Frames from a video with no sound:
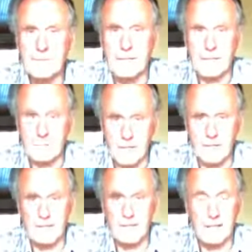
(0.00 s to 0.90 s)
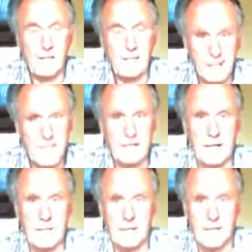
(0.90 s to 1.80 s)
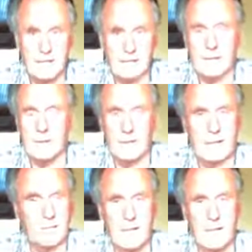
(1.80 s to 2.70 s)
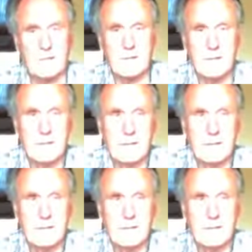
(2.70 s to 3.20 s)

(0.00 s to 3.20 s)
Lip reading: in sprints. I did rallies there after that, but not sprints.